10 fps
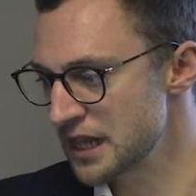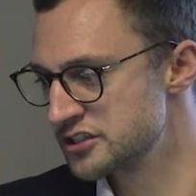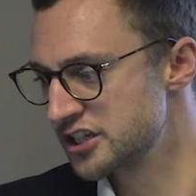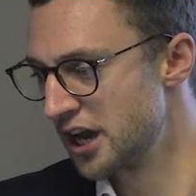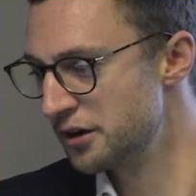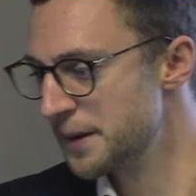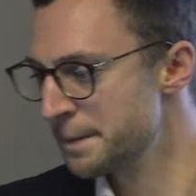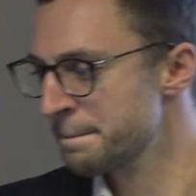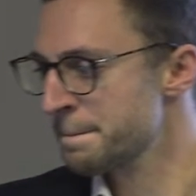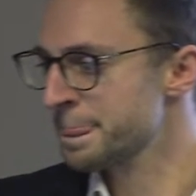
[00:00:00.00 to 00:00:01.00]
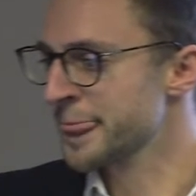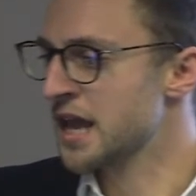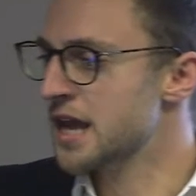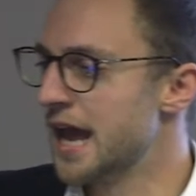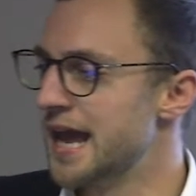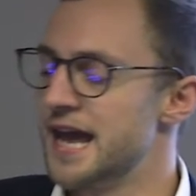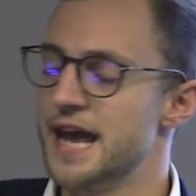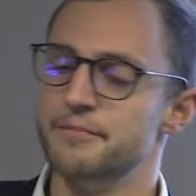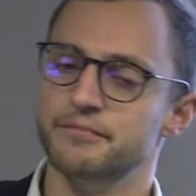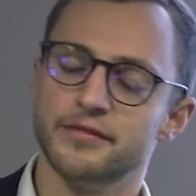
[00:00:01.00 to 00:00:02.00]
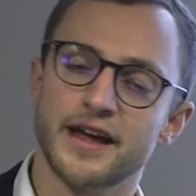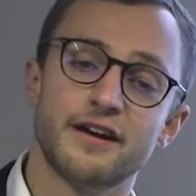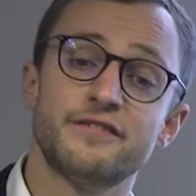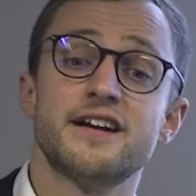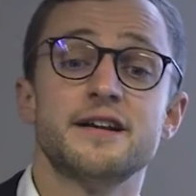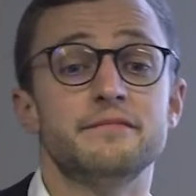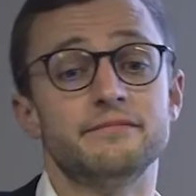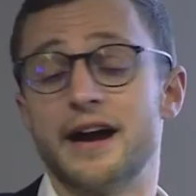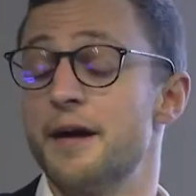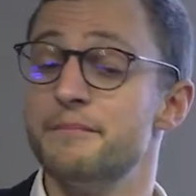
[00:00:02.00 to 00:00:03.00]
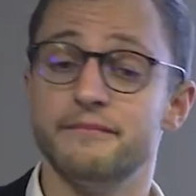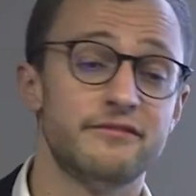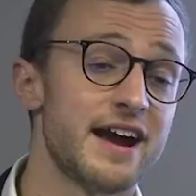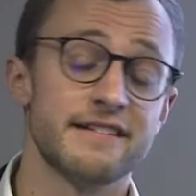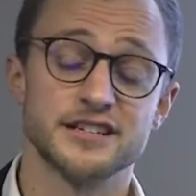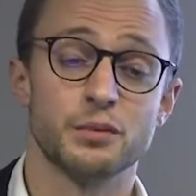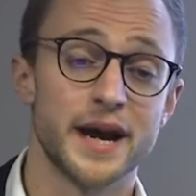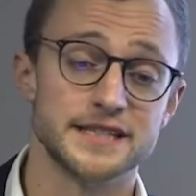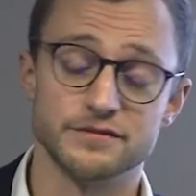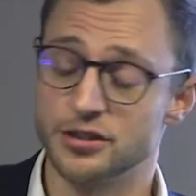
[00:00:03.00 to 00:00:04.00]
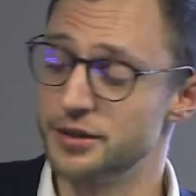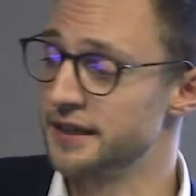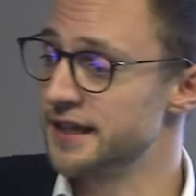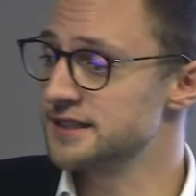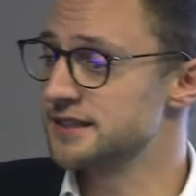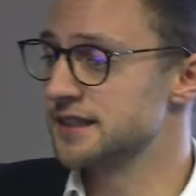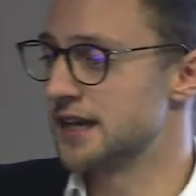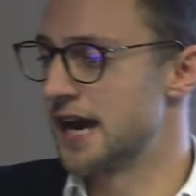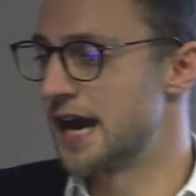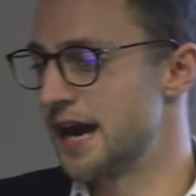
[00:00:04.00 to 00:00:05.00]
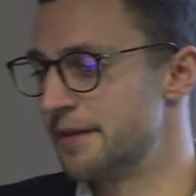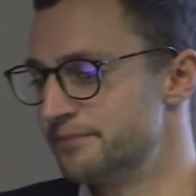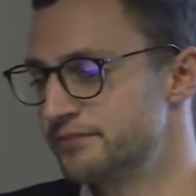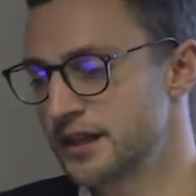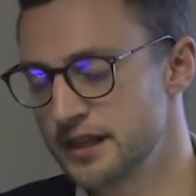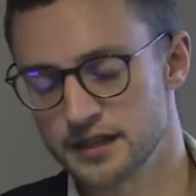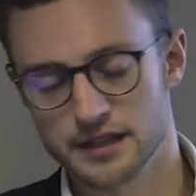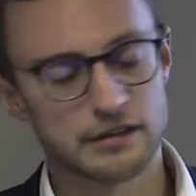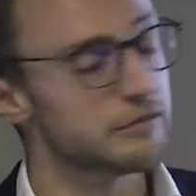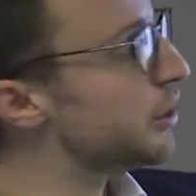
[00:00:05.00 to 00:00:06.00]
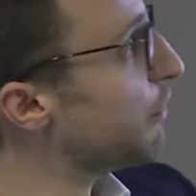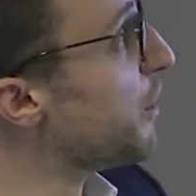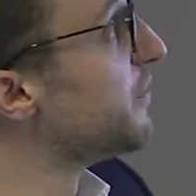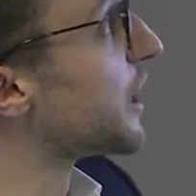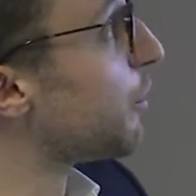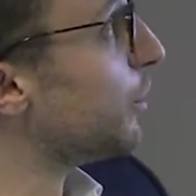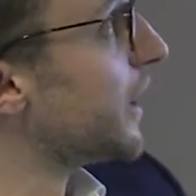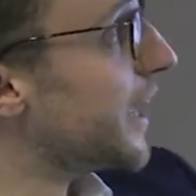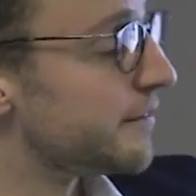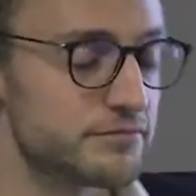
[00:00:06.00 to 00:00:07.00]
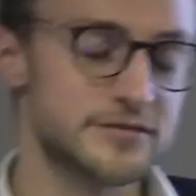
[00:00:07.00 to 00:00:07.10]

So there are various ways of doing this. Eurovia call it a